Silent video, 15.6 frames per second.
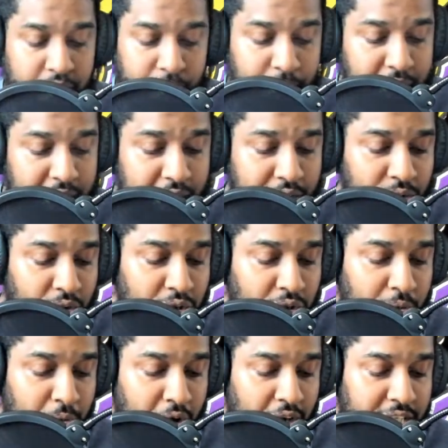Man, they doing
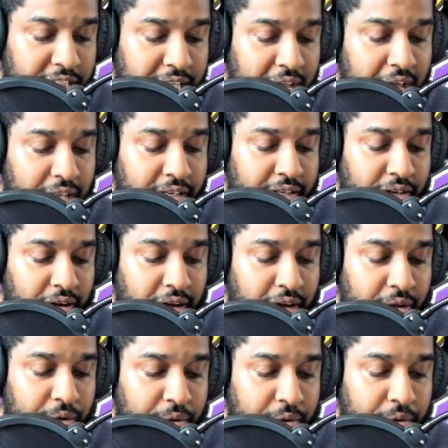Lamar Scanlon,
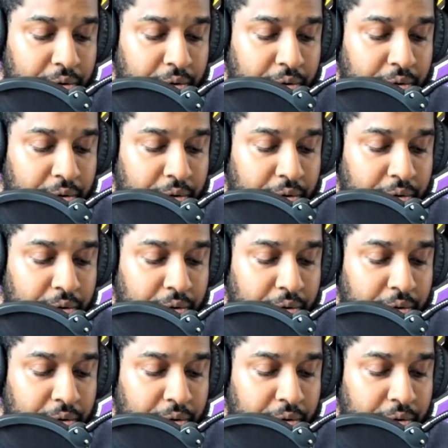dog.